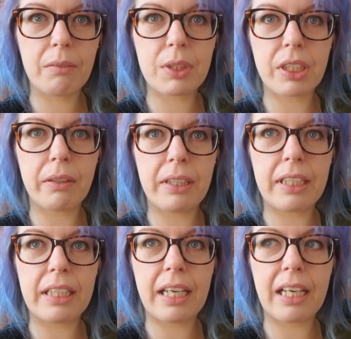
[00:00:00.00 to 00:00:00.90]
So,
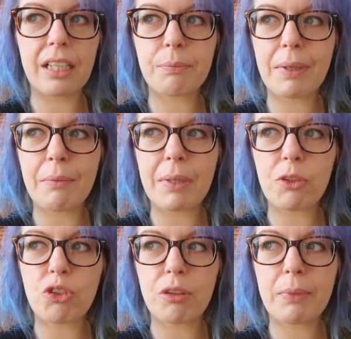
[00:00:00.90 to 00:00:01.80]
yeah, it has been a
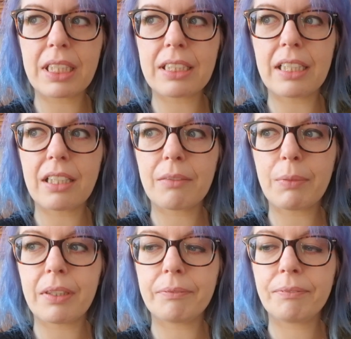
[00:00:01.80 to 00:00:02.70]
bit traumatic,
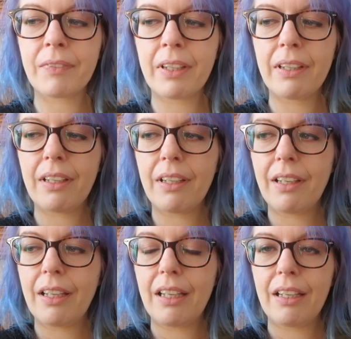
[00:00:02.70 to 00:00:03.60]
but
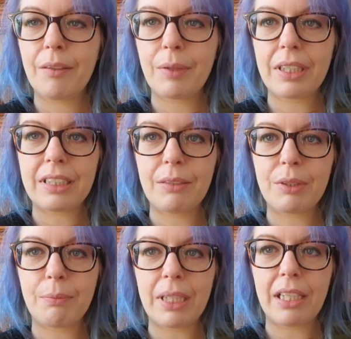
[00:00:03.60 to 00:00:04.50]
I seem
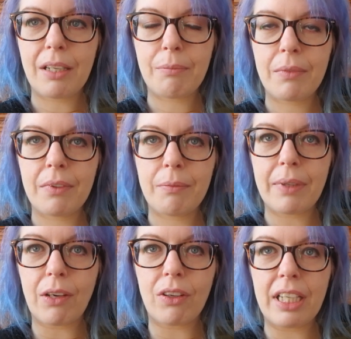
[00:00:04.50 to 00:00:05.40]
to be
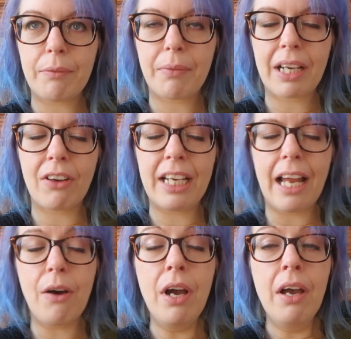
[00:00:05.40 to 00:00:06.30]
back on it now.